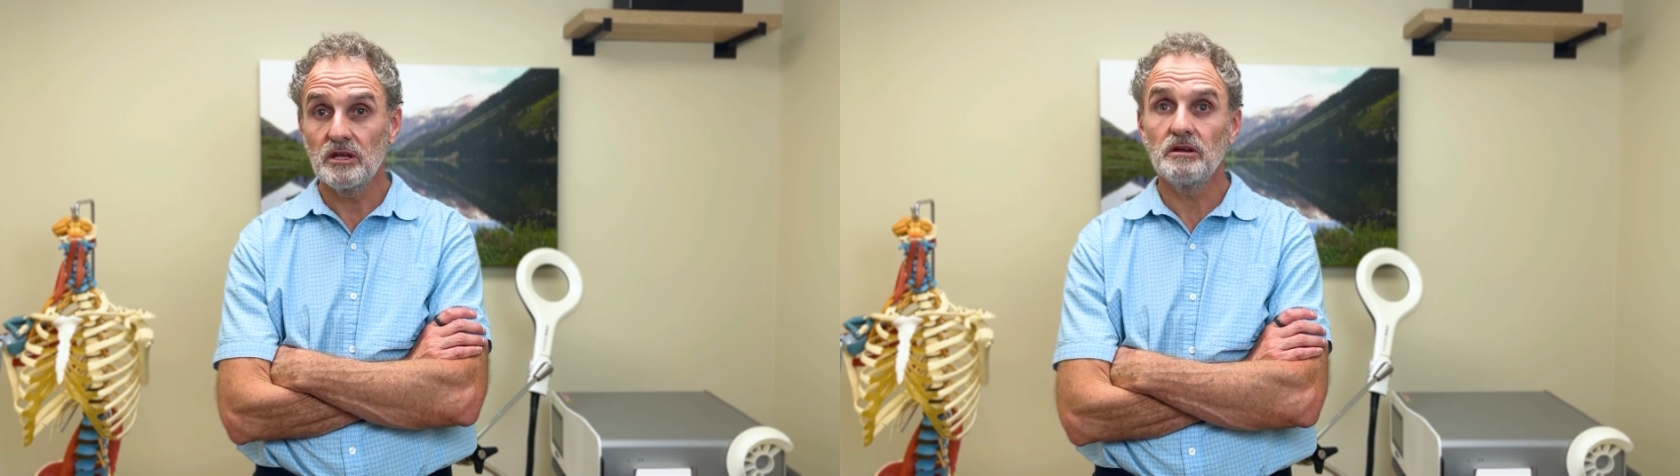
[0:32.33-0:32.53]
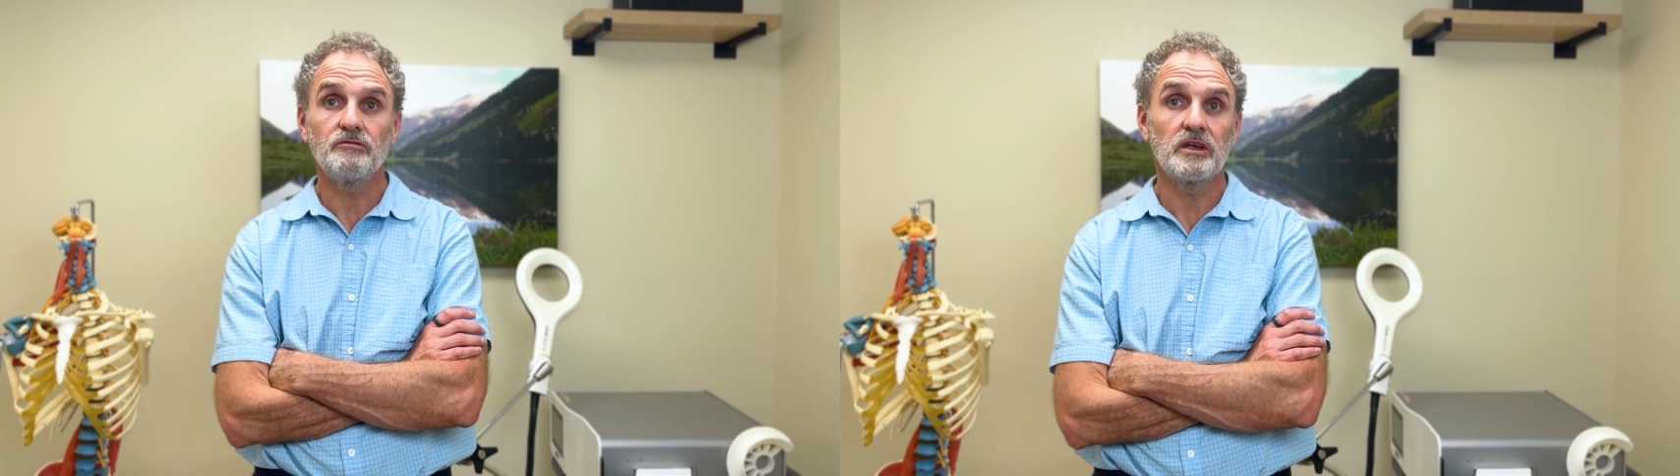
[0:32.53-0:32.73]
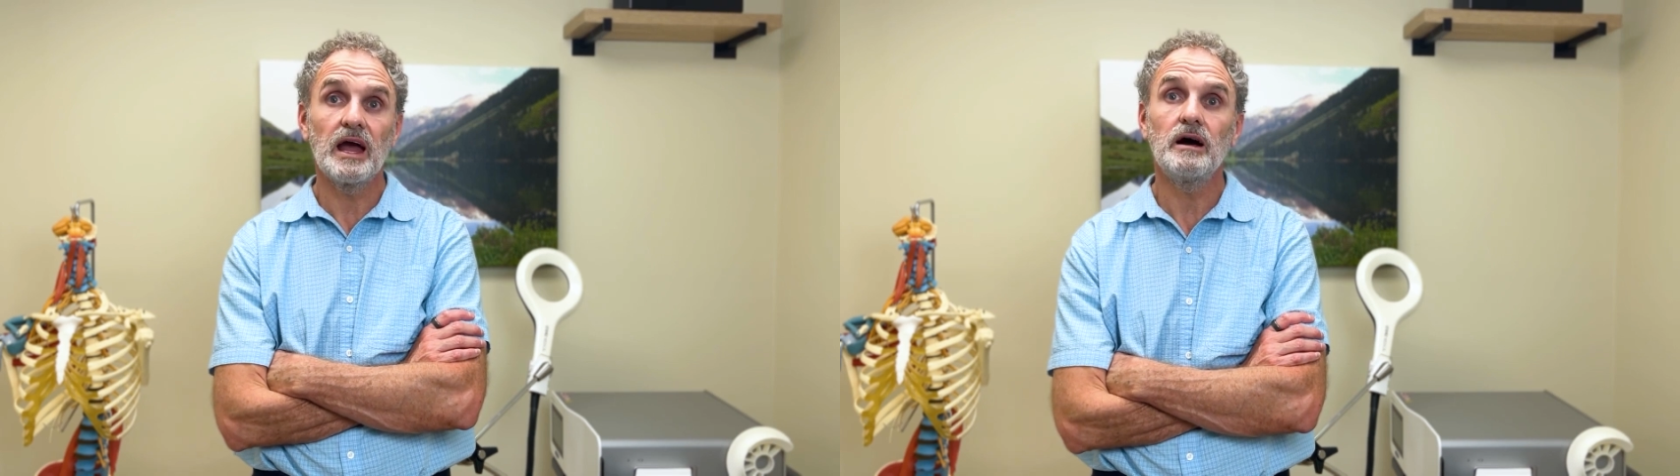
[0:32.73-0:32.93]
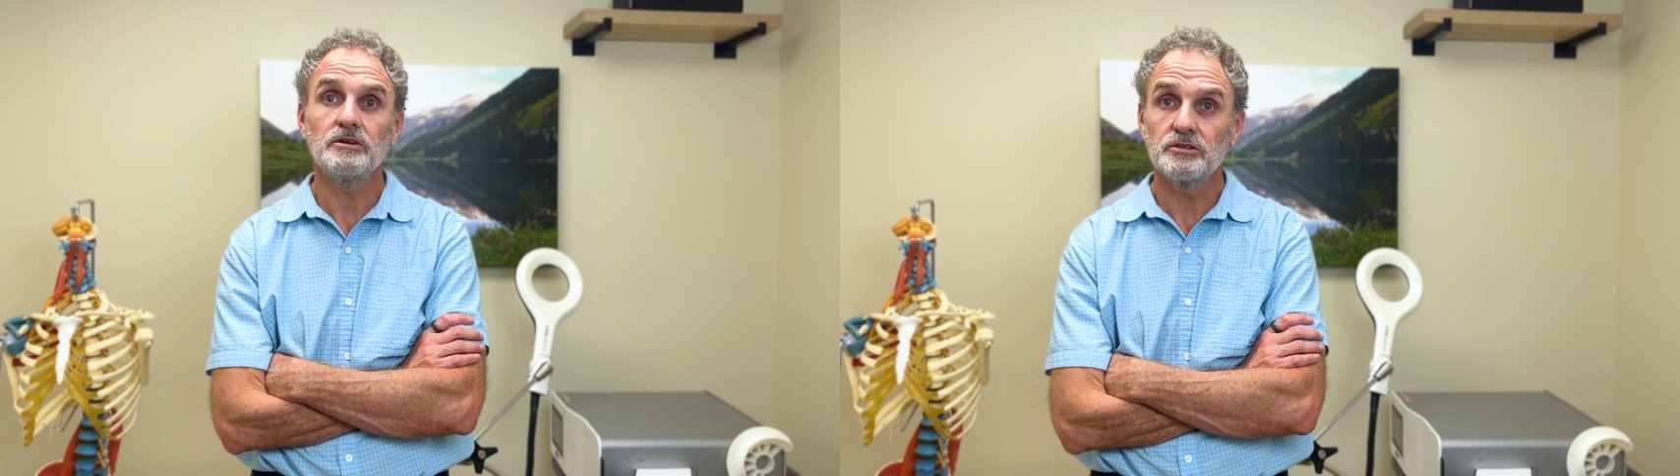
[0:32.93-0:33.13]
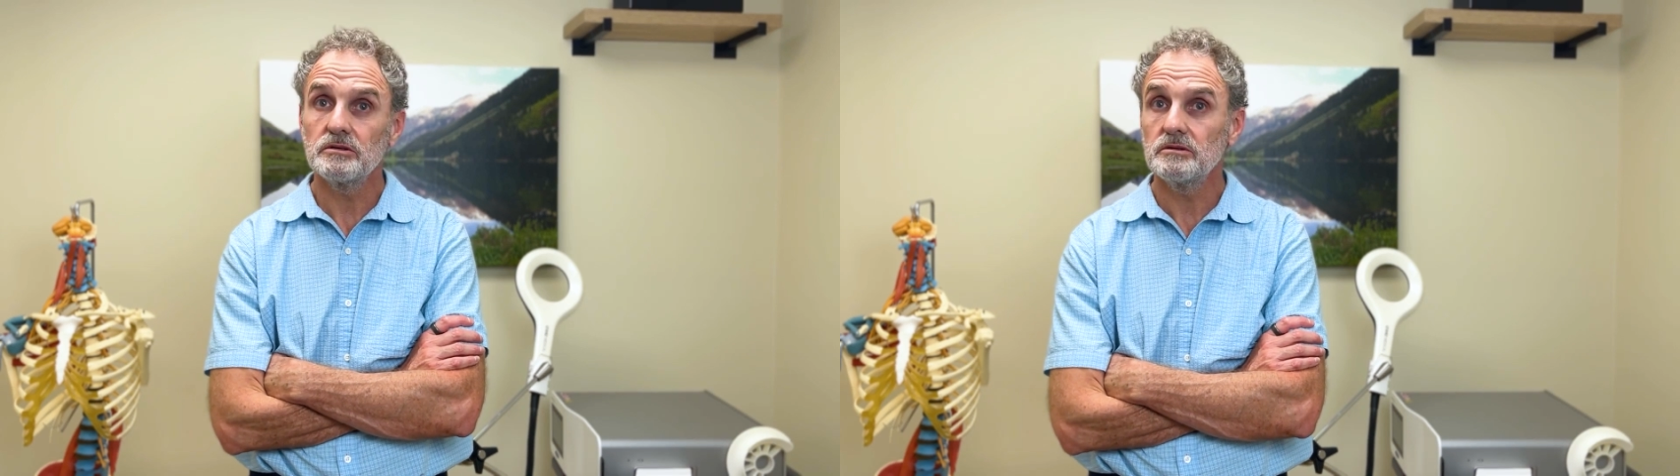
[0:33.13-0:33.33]
getting off the
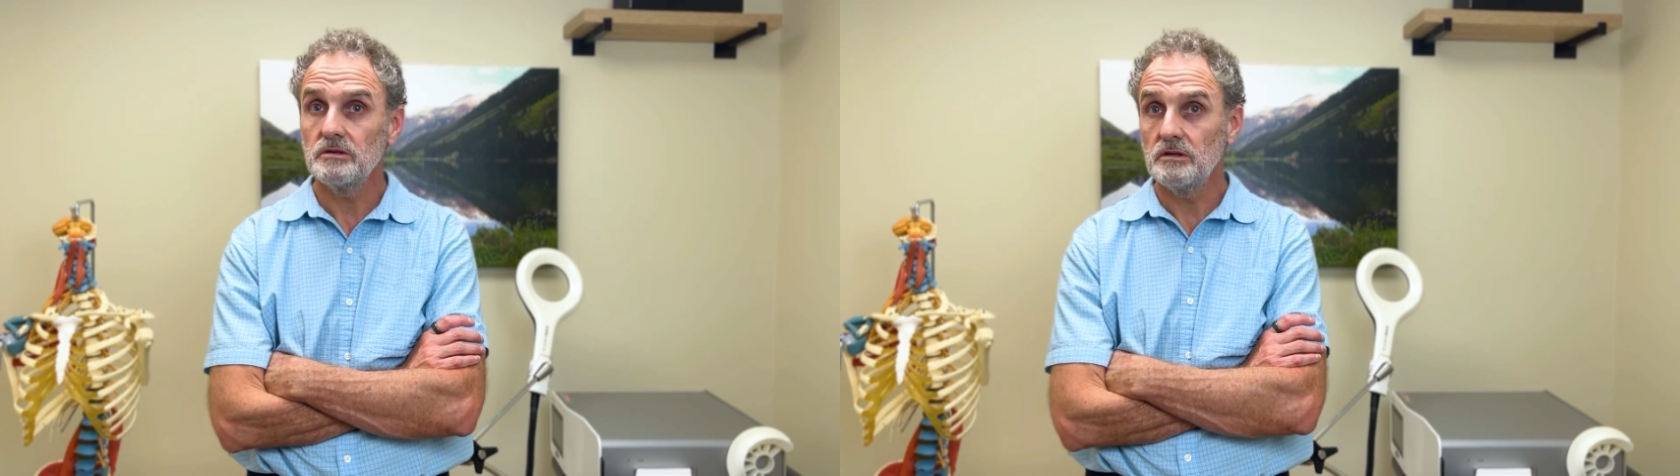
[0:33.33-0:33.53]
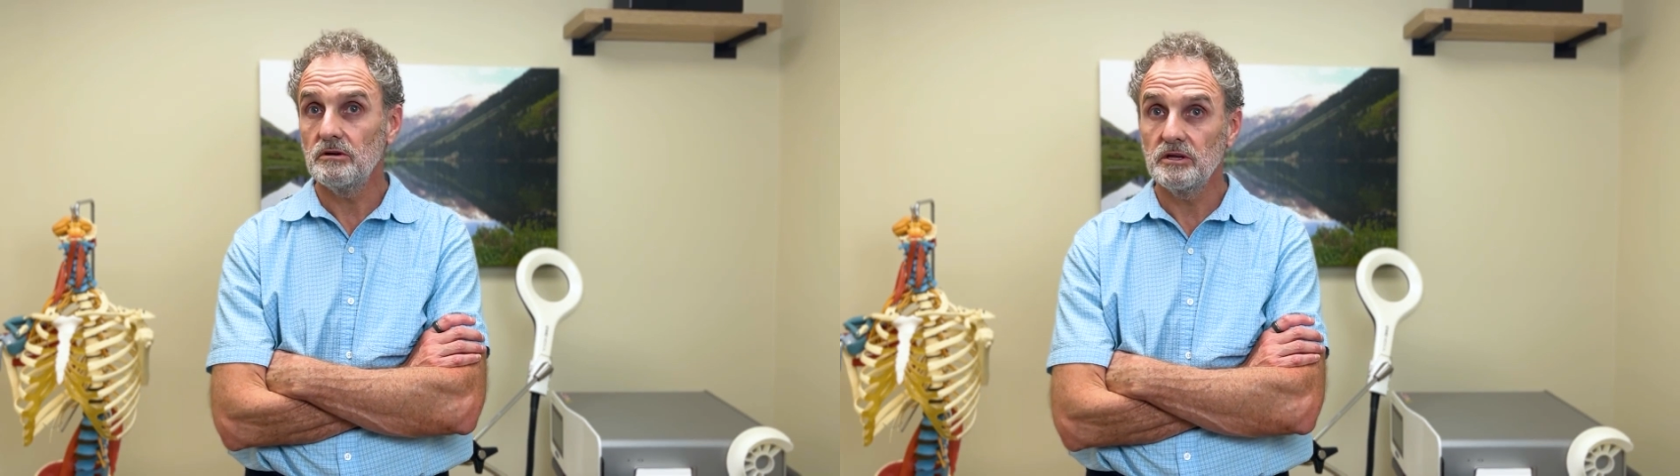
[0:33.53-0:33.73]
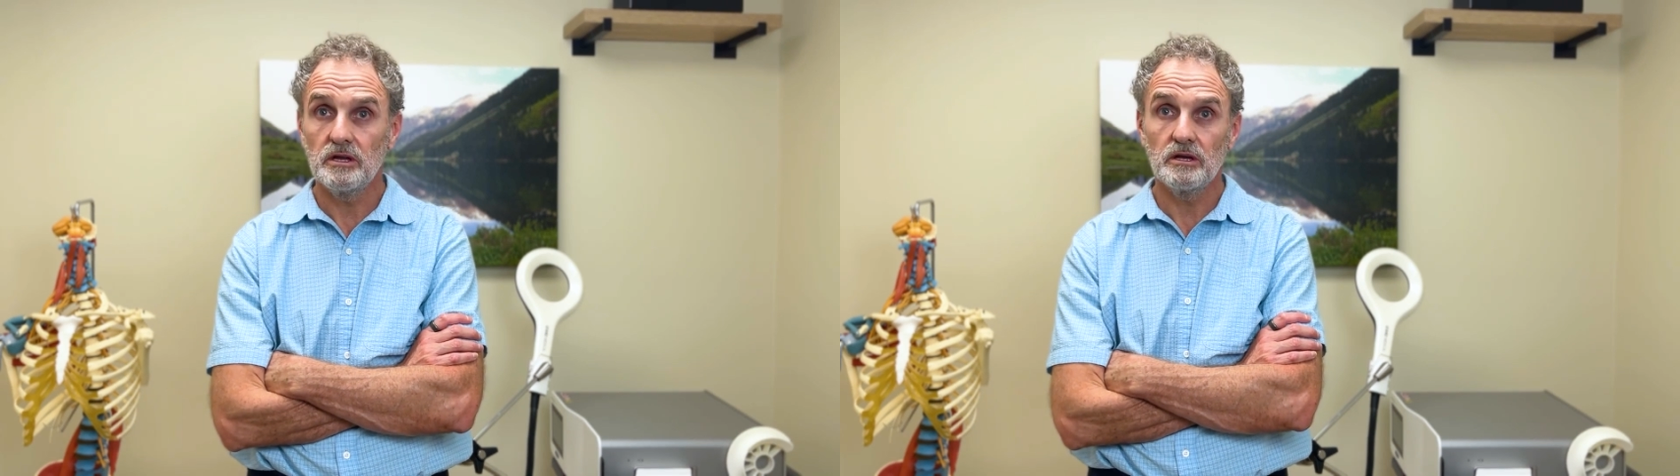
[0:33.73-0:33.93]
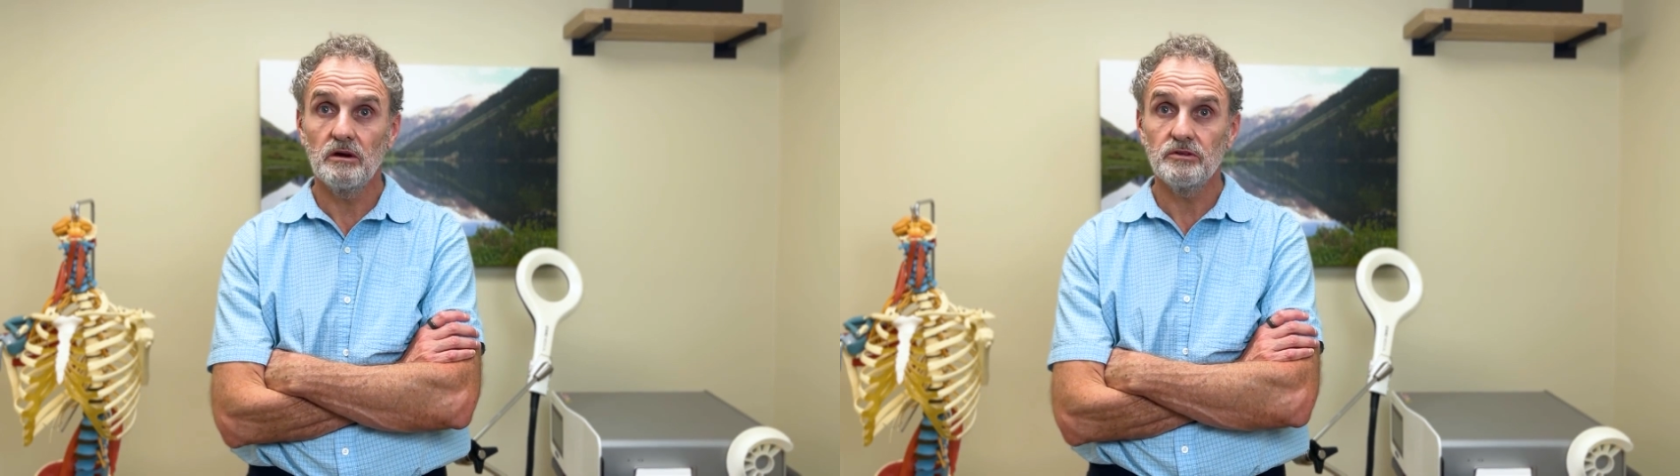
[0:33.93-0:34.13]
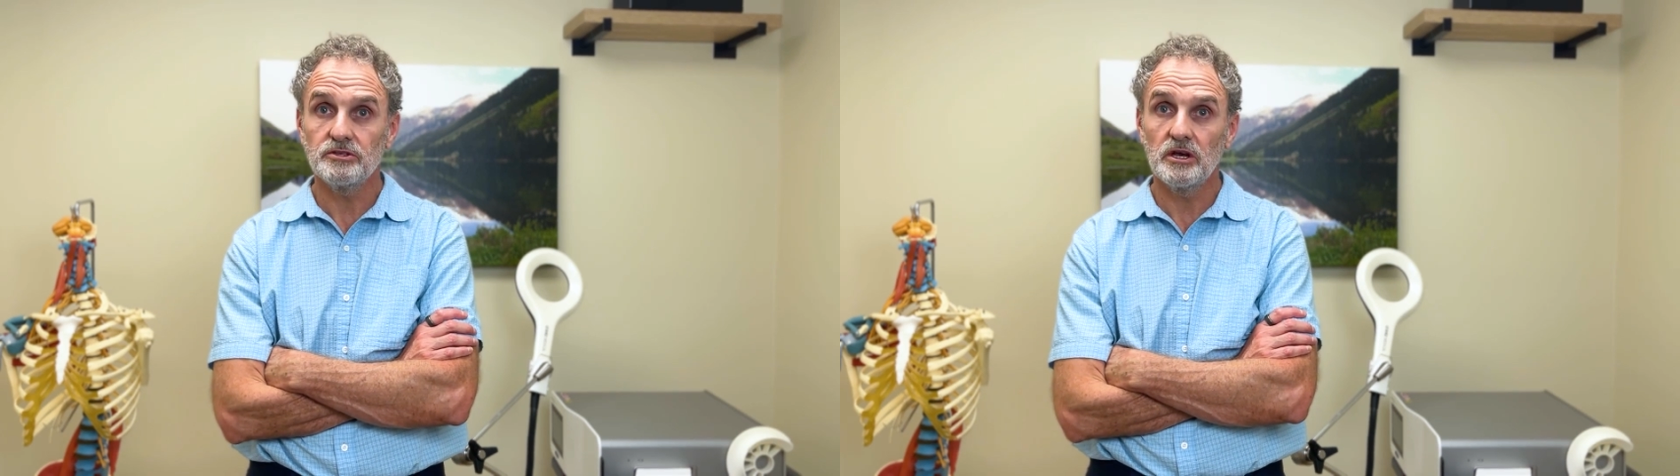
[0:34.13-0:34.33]
couch, you know, getting
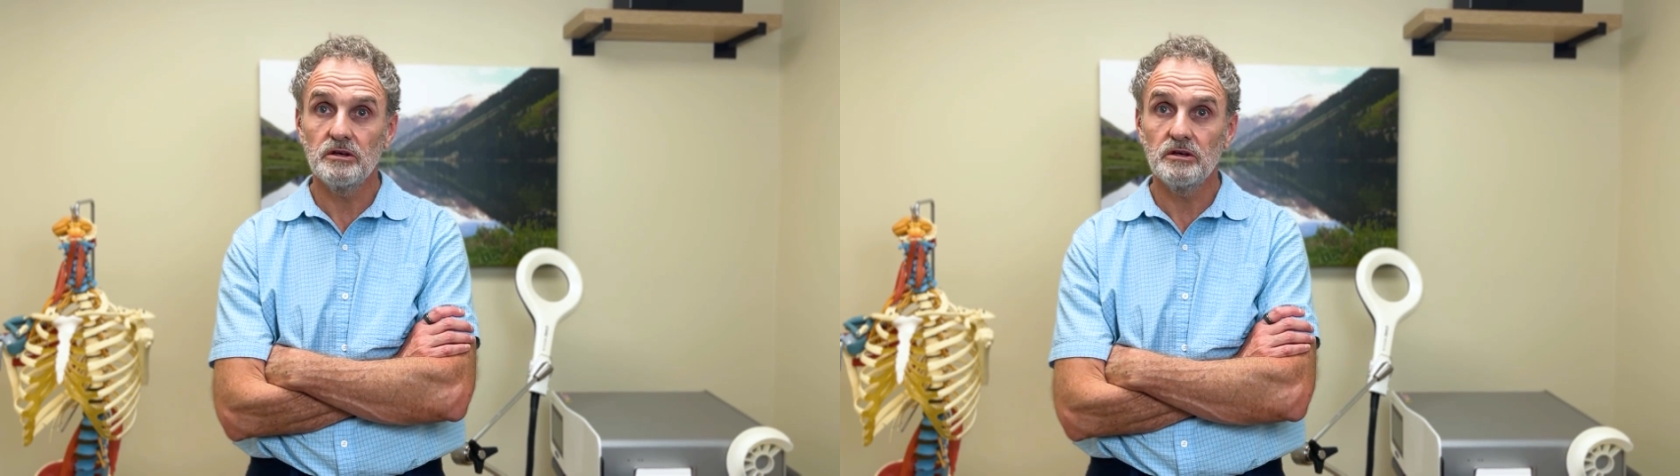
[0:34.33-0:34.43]
off the chair.